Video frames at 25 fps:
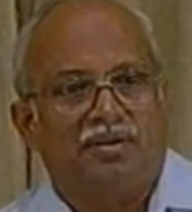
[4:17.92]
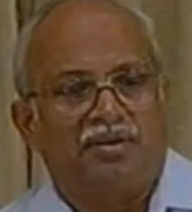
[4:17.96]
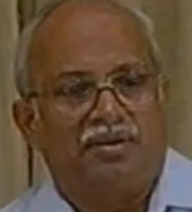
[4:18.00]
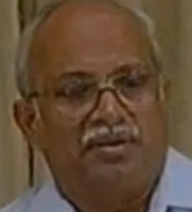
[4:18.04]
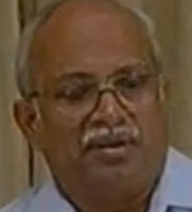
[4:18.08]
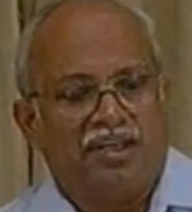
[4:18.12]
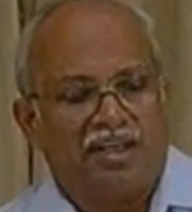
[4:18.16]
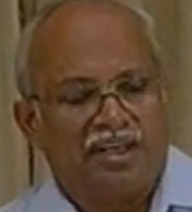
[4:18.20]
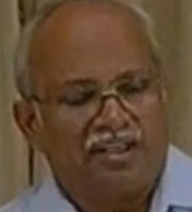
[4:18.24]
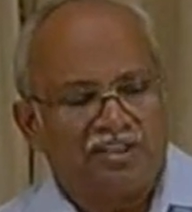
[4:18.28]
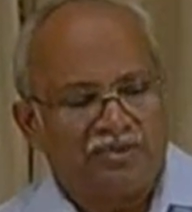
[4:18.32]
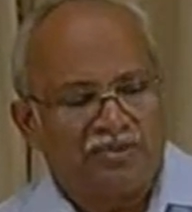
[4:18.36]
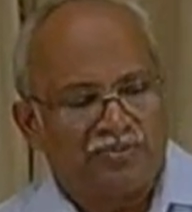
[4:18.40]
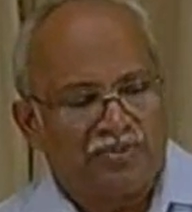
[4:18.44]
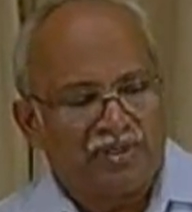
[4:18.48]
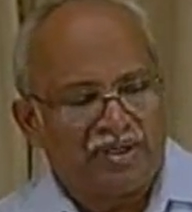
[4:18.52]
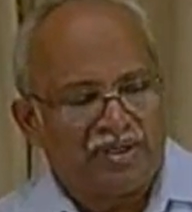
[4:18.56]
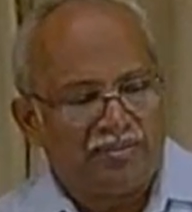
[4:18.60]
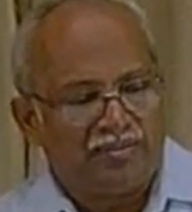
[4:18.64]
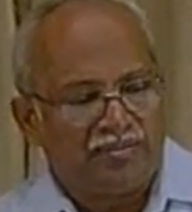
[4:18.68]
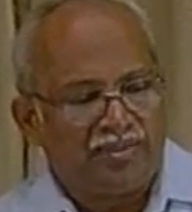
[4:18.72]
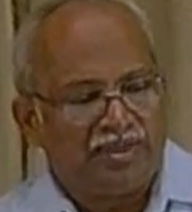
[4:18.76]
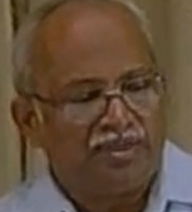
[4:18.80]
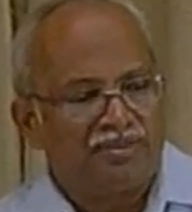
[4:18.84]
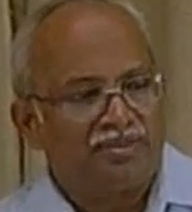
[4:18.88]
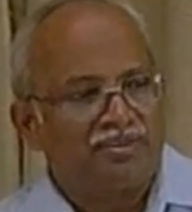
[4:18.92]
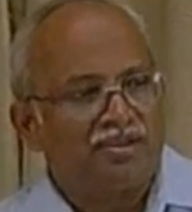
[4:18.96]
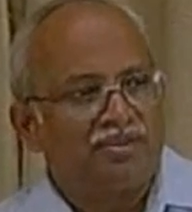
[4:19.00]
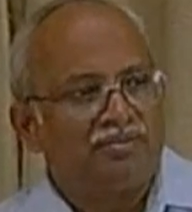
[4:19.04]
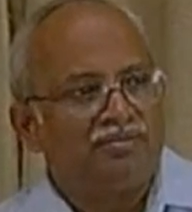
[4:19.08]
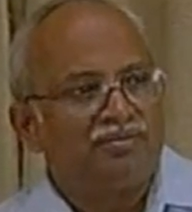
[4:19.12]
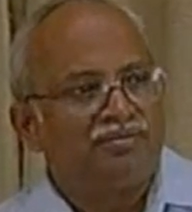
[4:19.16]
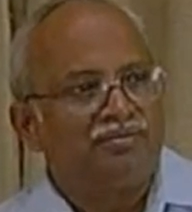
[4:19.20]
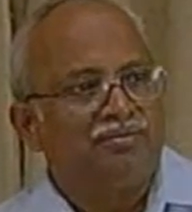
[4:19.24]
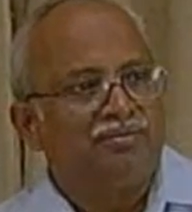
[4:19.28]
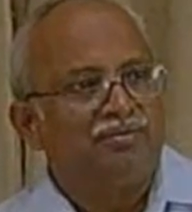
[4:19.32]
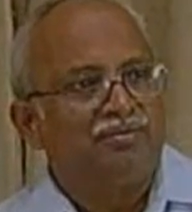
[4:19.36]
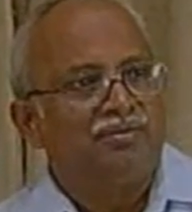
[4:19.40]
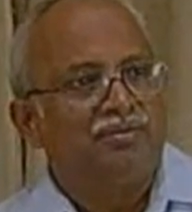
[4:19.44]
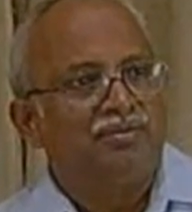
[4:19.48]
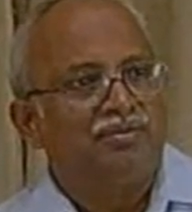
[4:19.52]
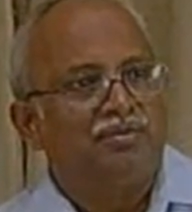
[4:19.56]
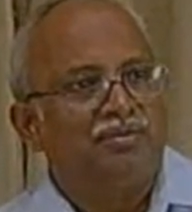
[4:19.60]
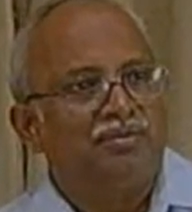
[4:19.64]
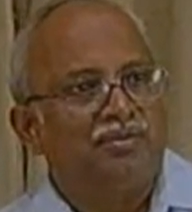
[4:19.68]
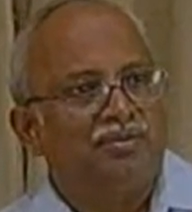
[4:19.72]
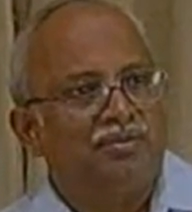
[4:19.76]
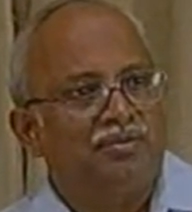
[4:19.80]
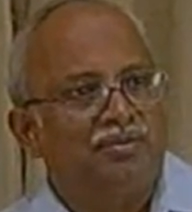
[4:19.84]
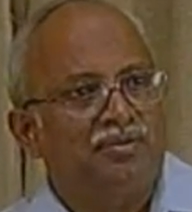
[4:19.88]
experiments of
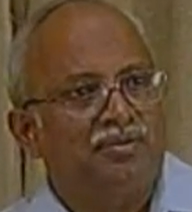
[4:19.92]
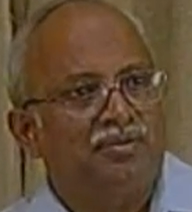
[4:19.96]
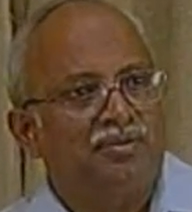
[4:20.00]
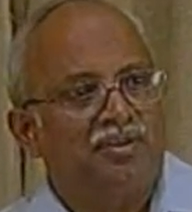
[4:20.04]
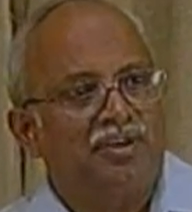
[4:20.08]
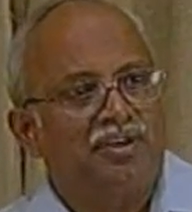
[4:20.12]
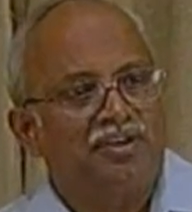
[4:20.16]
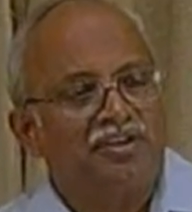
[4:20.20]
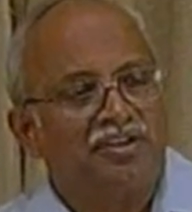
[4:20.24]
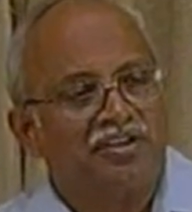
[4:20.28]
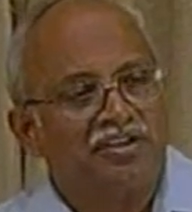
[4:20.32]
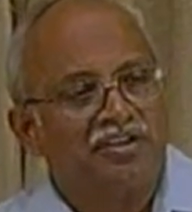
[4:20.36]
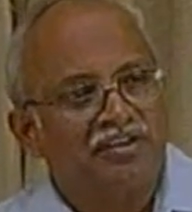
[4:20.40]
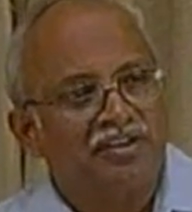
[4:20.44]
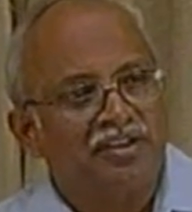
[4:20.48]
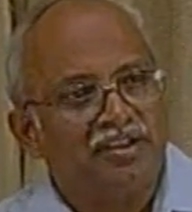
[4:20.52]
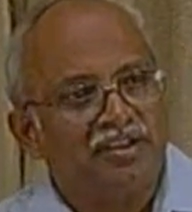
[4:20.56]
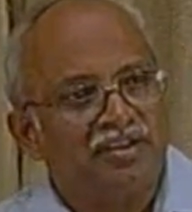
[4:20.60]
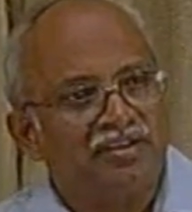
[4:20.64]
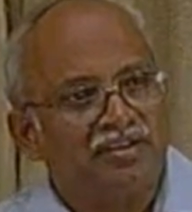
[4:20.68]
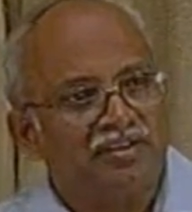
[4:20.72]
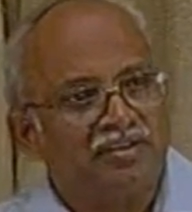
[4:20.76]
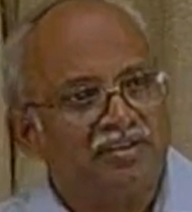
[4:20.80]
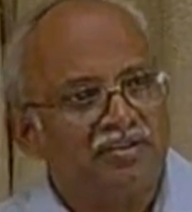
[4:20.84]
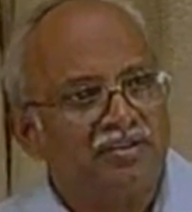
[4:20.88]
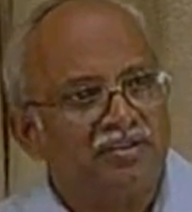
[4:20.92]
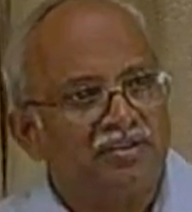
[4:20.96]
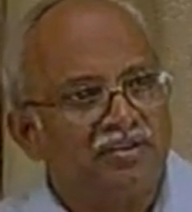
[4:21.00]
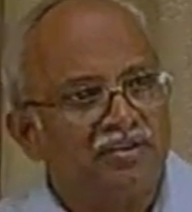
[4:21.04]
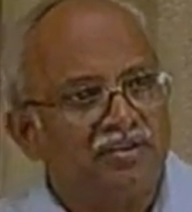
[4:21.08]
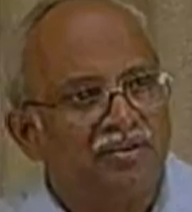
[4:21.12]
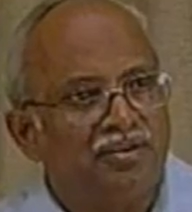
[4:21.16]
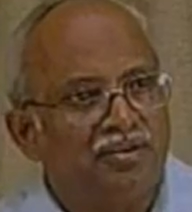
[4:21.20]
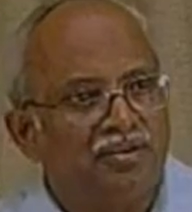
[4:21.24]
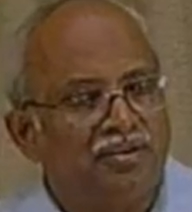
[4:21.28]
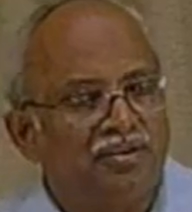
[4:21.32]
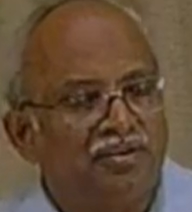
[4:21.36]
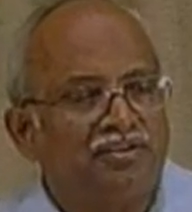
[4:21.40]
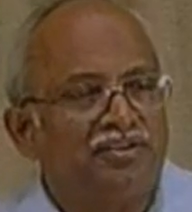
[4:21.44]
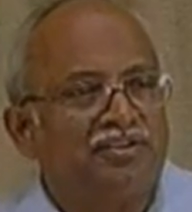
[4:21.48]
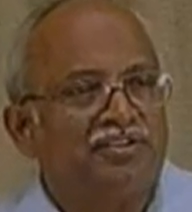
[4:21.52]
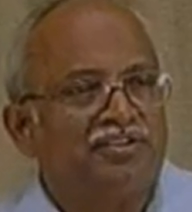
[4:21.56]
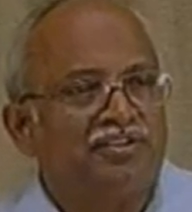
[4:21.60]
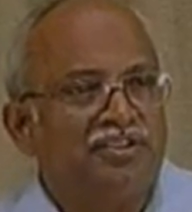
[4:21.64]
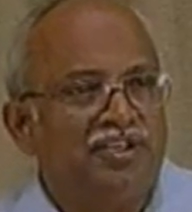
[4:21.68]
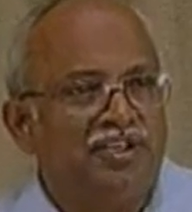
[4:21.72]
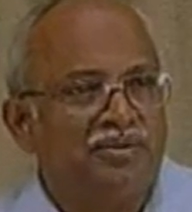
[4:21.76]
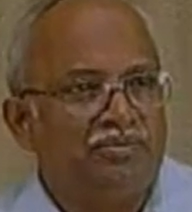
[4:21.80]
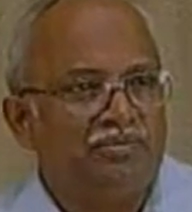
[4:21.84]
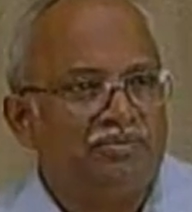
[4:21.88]
conducted on the
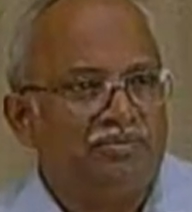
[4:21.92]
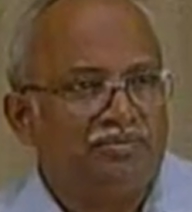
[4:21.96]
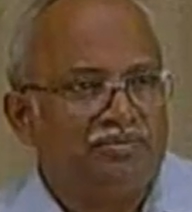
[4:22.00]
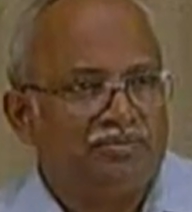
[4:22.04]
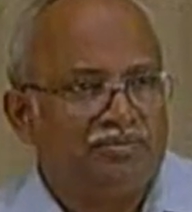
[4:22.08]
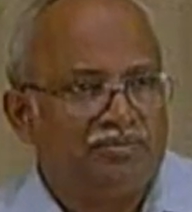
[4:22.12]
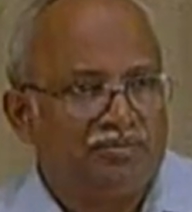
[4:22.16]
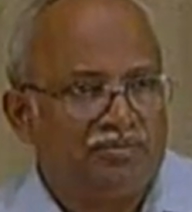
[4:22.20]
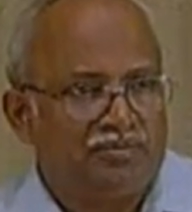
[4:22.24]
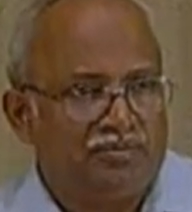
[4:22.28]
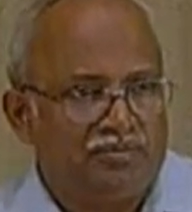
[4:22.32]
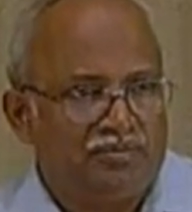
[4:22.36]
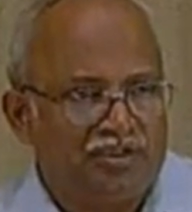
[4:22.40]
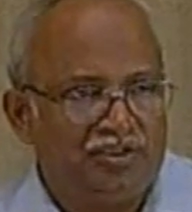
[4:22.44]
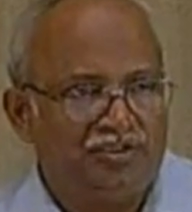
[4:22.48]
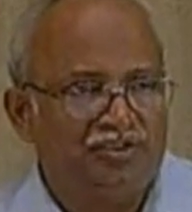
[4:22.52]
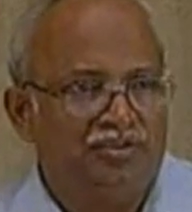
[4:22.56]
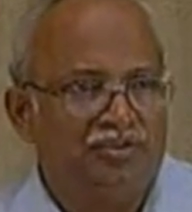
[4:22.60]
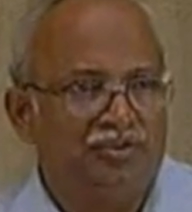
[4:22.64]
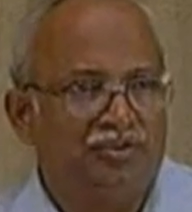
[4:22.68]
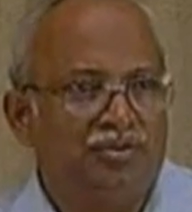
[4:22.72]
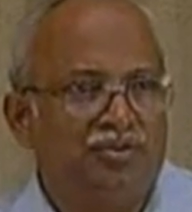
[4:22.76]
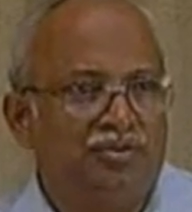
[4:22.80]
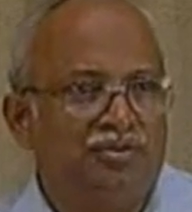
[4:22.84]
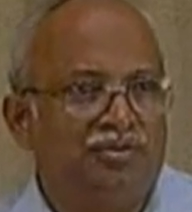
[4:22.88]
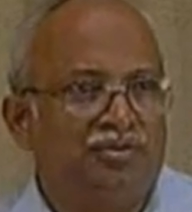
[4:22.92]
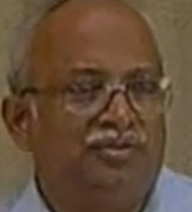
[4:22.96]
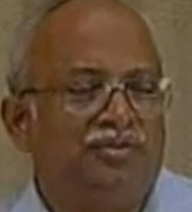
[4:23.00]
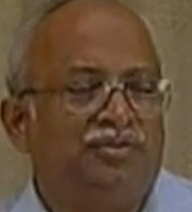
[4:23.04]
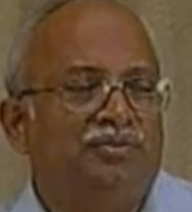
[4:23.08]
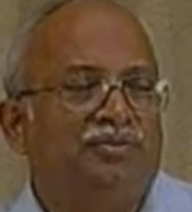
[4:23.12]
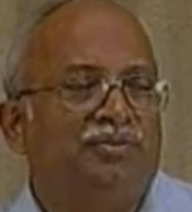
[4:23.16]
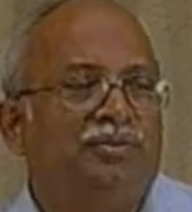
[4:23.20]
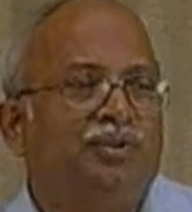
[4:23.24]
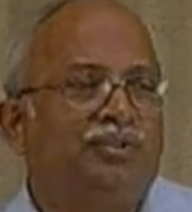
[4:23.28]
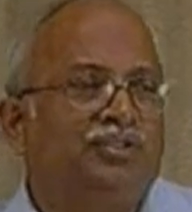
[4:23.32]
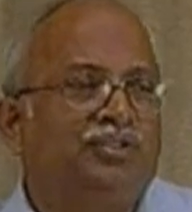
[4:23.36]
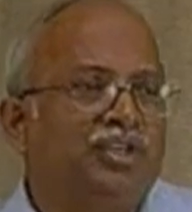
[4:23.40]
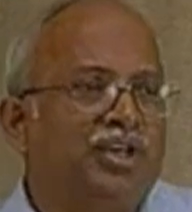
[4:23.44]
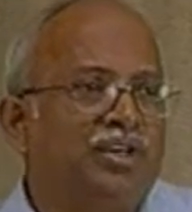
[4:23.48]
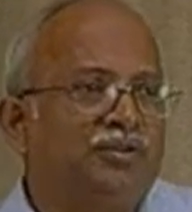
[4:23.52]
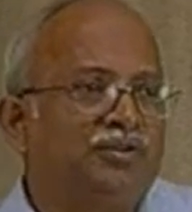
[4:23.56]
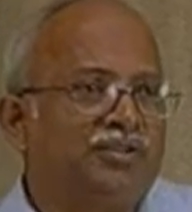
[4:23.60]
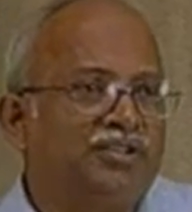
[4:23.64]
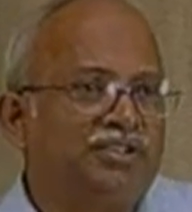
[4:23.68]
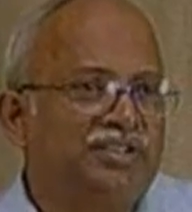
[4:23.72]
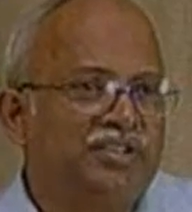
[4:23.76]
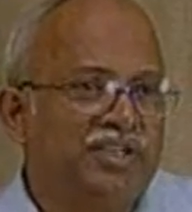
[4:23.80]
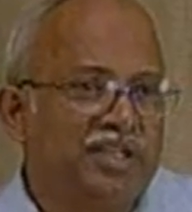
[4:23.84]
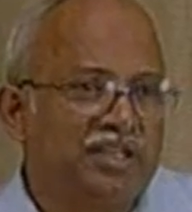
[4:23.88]
same issue for
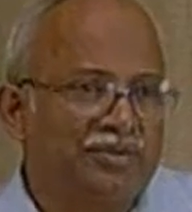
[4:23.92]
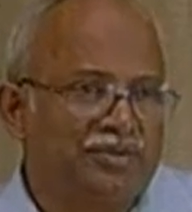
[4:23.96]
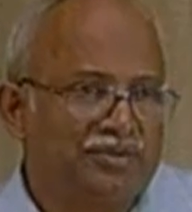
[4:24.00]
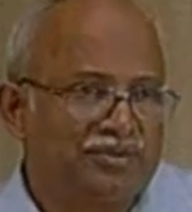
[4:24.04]
1000 times,